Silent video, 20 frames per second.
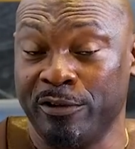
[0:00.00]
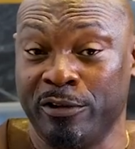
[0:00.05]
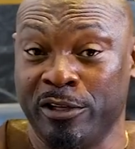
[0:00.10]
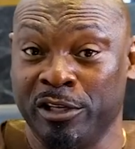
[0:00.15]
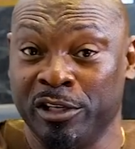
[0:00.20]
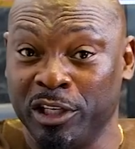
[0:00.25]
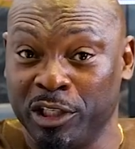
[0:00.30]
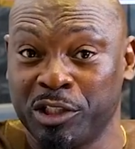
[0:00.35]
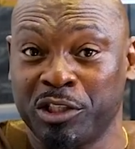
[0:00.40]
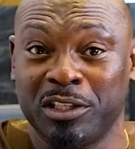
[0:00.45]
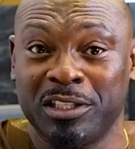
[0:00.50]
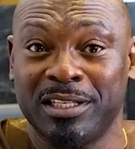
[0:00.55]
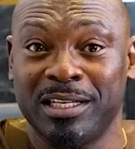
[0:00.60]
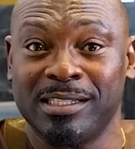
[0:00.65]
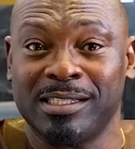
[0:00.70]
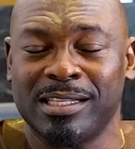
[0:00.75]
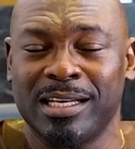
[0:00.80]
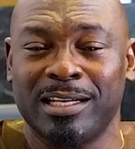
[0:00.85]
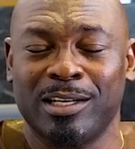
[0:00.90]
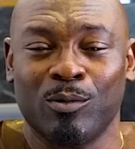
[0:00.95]
Initially,
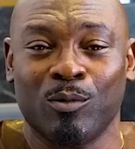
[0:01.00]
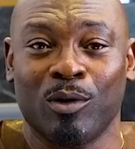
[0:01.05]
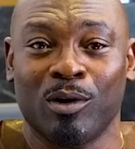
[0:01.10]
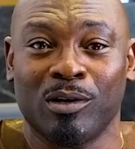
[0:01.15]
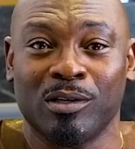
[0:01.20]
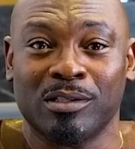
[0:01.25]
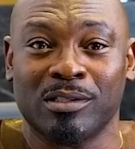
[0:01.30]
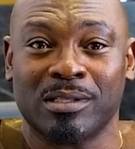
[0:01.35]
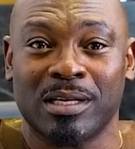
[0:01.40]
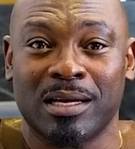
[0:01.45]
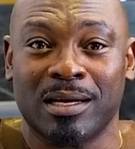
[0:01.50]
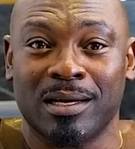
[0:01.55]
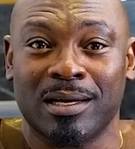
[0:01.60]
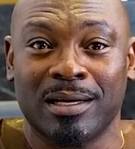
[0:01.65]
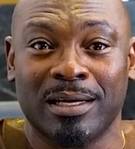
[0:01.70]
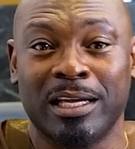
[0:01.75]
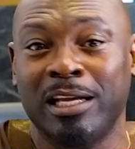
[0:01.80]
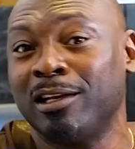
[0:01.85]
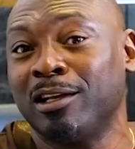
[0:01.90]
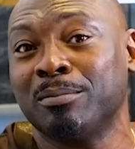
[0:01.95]
they said it was
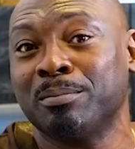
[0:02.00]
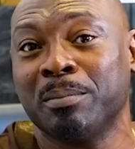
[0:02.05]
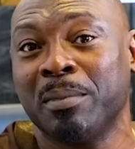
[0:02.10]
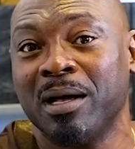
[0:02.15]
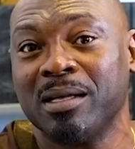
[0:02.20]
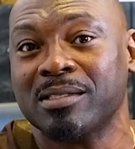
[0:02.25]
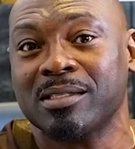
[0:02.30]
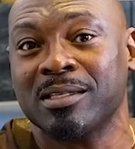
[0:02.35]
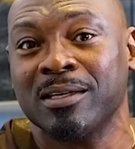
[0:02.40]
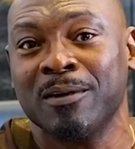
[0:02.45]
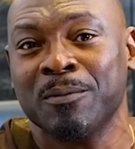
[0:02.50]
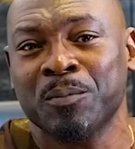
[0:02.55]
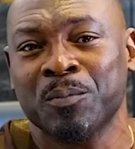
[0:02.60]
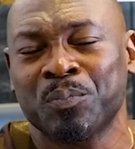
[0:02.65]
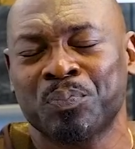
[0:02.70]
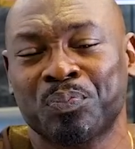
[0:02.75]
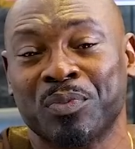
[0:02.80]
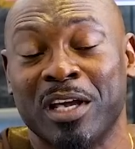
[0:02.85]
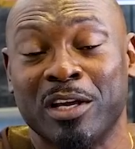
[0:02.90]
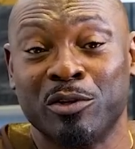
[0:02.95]
Elon Musk
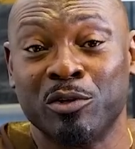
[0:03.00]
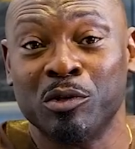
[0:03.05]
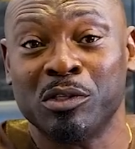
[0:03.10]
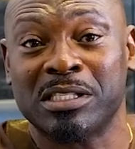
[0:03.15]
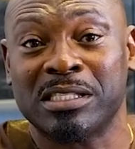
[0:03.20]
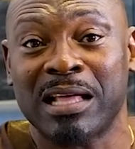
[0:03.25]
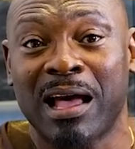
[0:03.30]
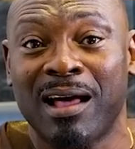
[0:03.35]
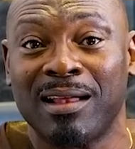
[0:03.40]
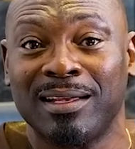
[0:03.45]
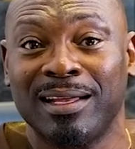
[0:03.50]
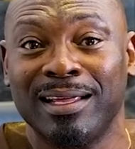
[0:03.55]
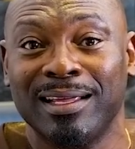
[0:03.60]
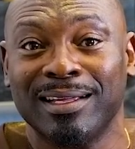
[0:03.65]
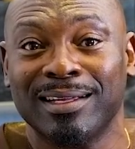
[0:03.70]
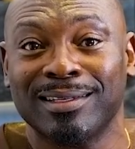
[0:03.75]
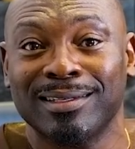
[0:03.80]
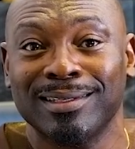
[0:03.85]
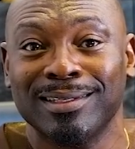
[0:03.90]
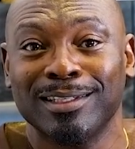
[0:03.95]
that used
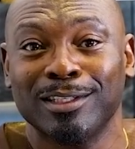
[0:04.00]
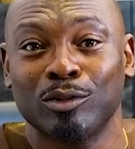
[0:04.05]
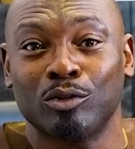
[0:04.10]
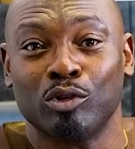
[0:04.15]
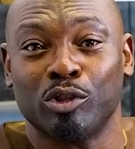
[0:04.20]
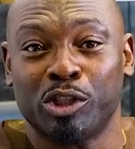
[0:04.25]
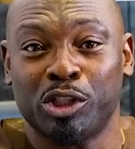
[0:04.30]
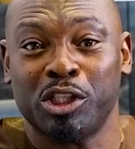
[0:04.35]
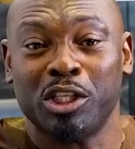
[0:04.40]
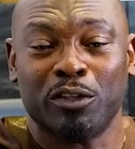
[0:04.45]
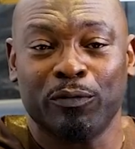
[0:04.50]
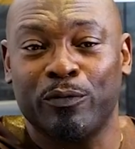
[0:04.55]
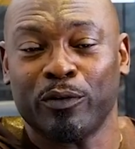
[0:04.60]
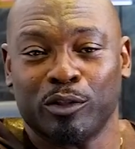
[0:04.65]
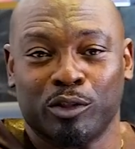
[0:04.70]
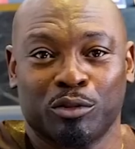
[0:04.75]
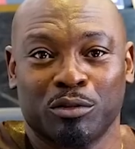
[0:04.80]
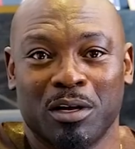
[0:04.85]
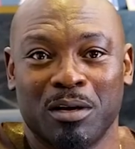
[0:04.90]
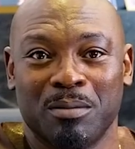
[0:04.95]
Starlink to cheat
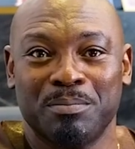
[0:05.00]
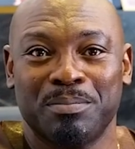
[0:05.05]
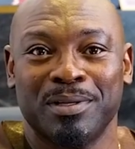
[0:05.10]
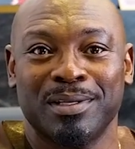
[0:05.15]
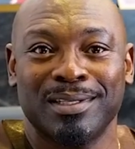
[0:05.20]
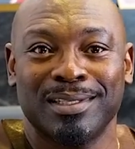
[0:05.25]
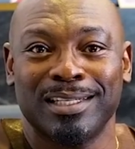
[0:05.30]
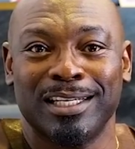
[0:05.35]
for Trump.